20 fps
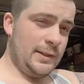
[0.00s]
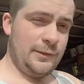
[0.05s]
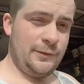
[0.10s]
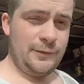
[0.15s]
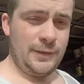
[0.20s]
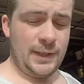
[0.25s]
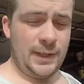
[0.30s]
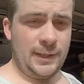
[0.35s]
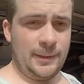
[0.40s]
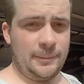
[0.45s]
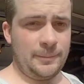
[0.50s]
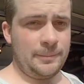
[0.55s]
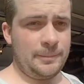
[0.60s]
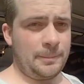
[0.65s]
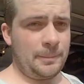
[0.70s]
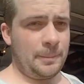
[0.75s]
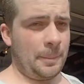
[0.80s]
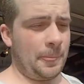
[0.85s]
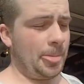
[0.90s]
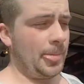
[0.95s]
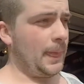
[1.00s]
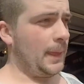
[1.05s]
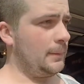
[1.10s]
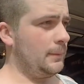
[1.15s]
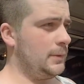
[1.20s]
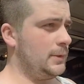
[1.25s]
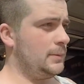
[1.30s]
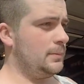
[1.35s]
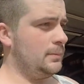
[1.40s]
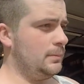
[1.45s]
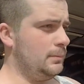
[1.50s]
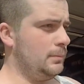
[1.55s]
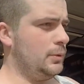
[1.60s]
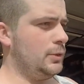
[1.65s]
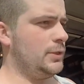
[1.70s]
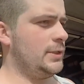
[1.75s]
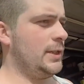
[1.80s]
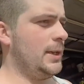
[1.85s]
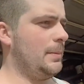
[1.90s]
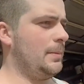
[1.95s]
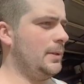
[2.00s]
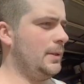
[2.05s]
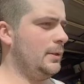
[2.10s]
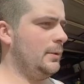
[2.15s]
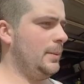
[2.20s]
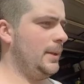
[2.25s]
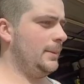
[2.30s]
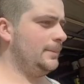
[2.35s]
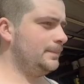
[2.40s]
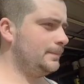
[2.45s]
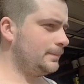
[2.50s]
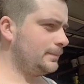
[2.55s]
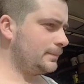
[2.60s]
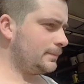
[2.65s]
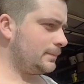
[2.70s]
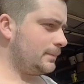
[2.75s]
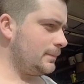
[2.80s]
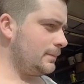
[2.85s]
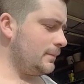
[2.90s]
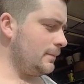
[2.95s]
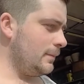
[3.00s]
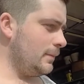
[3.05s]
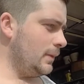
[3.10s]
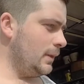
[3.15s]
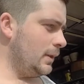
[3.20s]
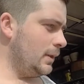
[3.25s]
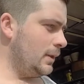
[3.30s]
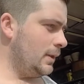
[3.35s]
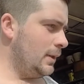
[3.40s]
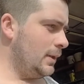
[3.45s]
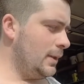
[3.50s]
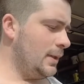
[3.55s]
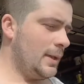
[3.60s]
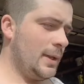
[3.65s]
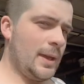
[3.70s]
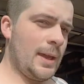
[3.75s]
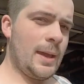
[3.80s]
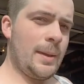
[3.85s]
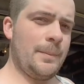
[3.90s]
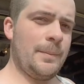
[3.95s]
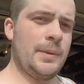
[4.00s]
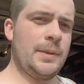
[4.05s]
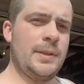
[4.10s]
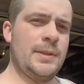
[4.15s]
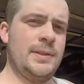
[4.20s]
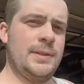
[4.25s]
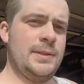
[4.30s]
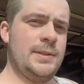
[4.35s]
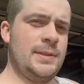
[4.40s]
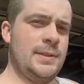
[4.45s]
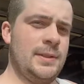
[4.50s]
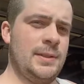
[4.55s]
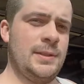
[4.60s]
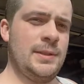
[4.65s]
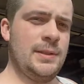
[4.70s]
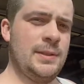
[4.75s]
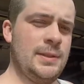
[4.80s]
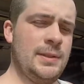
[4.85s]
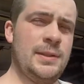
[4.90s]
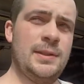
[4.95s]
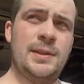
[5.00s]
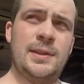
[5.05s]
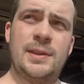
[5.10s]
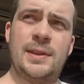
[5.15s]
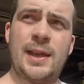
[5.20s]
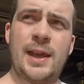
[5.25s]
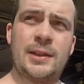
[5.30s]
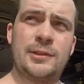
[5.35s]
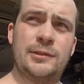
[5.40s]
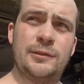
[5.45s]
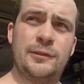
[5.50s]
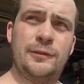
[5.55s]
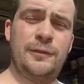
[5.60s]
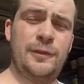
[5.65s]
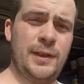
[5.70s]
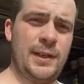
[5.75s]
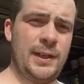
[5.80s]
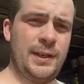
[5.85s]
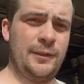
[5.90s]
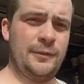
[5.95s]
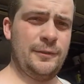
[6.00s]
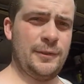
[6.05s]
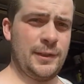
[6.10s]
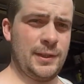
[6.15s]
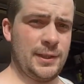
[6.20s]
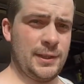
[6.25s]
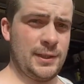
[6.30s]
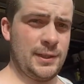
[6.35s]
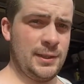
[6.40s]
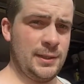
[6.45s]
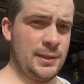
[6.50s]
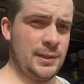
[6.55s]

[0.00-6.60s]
the fitting, which pushed it up a little bit um, because the actual fitting for the